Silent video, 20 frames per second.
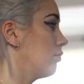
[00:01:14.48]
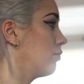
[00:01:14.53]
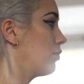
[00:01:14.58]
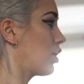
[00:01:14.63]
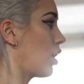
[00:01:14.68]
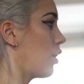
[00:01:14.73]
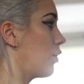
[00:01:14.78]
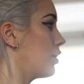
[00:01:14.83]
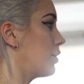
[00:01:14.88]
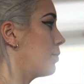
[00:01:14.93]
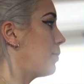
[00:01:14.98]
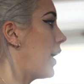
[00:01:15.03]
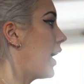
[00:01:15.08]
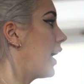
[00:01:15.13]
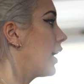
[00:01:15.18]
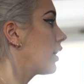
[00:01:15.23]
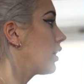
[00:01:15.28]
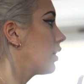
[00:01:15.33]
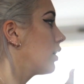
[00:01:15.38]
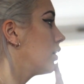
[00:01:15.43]
shoulders
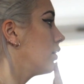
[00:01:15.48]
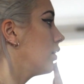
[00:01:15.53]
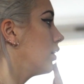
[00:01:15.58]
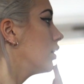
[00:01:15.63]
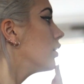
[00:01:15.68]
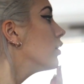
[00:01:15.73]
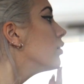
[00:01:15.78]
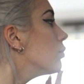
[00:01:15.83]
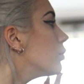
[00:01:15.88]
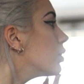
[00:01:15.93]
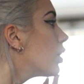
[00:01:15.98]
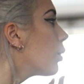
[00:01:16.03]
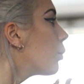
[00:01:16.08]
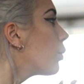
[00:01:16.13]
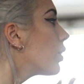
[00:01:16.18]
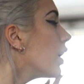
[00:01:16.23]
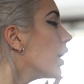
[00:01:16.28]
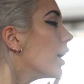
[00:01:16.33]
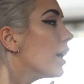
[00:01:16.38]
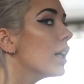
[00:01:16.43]
back, don't
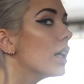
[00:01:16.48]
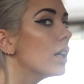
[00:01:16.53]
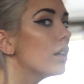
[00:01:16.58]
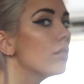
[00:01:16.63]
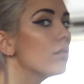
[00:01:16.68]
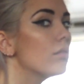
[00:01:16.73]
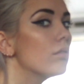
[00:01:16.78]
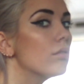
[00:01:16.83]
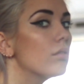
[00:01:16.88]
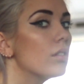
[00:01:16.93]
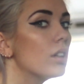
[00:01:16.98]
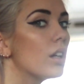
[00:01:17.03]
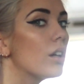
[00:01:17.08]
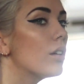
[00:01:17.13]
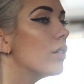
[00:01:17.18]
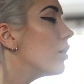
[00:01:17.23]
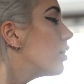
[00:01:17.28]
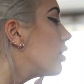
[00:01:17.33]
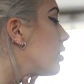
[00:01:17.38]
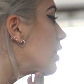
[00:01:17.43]
want any,
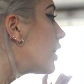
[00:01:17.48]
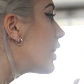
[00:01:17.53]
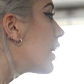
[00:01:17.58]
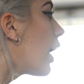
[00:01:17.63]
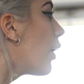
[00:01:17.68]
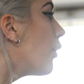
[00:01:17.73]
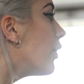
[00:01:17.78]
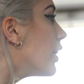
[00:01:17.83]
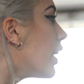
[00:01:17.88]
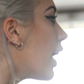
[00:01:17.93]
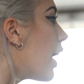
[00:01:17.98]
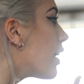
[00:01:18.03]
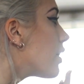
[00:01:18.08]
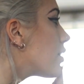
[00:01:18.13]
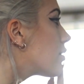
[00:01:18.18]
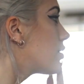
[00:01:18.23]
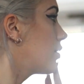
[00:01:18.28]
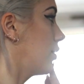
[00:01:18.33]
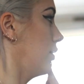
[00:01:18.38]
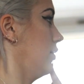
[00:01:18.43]
sticky out your
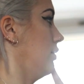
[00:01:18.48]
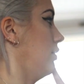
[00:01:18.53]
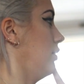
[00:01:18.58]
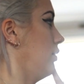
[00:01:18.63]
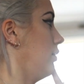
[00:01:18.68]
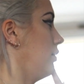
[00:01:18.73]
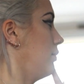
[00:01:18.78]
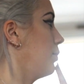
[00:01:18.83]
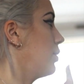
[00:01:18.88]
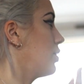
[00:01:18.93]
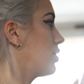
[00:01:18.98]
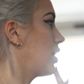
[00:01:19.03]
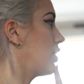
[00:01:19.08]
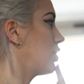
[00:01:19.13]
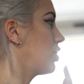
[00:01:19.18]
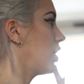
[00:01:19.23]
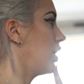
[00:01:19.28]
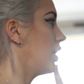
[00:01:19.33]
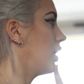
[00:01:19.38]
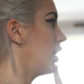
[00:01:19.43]
necks, push
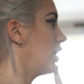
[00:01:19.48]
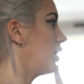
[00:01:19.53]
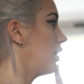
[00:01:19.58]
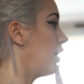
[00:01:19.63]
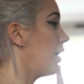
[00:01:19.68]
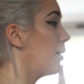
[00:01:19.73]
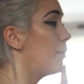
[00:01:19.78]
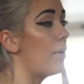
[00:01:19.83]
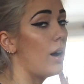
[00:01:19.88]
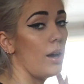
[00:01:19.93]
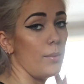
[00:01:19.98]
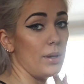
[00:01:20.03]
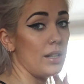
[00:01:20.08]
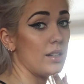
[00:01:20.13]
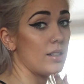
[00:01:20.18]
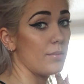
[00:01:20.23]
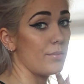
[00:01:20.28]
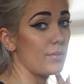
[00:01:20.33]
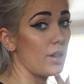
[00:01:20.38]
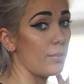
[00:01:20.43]
that chin in. It might
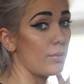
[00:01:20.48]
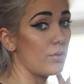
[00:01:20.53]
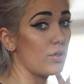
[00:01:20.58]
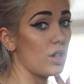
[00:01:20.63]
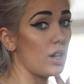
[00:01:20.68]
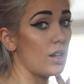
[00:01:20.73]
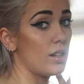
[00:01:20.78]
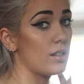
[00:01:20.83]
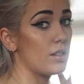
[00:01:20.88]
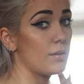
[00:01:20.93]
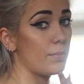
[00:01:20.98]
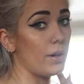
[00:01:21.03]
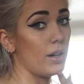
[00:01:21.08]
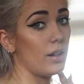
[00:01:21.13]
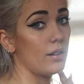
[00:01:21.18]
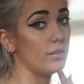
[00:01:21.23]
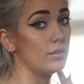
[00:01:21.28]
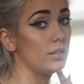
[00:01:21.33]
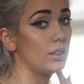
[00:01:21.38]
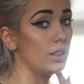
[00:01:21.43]
mean some double chins,
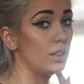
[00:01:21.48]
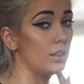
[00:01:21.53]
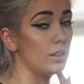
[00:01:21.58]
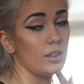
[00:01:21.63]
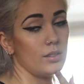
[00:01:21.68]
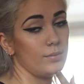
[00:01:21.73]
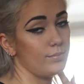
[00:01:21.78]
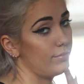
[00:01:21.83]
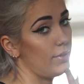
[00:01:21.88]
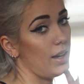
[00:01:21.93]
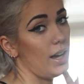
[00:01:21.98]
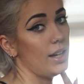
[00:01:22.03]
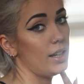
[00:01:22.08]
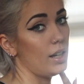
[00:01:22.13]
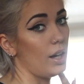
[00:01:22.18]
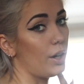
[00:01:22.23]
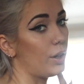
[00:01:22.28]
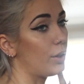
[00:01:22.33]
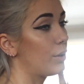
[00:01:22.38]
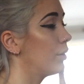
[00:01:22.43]
but
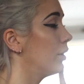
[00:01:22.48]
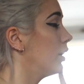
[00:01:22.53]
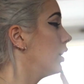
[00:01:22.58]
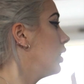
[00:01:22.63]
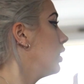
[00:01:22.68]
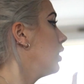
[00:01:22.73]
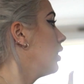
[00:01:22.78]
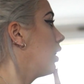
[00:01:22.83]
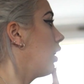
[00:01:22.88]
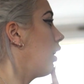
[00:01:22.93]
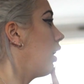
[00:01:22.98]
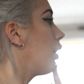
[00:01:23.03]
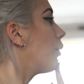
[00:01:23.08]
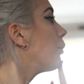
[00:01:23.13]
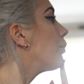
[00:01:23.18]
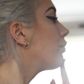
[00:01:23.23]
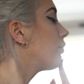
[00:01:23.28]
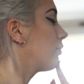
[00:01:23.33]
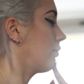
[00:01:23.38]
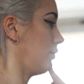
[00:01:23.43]
hey
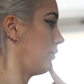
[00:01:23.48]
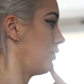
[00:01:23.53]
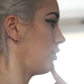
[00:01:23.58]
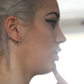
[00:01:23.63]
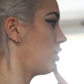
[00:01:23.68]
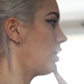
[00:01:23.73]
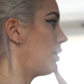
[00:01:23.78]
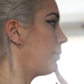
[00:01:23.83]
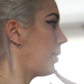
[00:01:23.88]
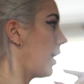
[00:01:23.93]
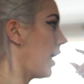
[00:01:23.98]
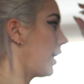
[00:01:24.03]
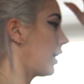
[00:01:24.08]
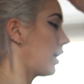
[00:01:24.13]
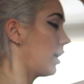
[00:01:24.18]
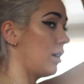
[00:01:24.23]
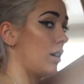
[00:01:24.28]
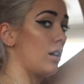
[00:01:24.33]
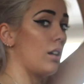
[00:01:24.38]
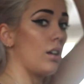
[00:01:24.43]
ho. Chin
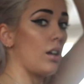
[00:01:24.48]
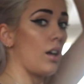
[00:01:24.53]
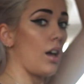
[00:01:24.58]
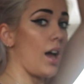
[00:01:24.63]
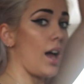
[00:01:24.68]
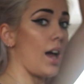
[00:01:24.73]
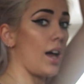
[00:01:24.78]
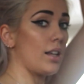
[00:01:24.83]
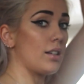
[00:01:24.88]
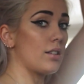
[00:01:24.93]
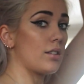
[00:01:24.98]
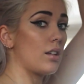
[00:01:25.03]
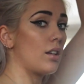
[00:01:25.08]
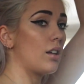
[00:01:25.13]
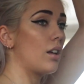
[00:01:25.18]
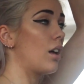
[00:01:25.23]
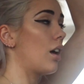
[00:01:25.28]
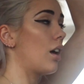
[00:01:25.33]
back and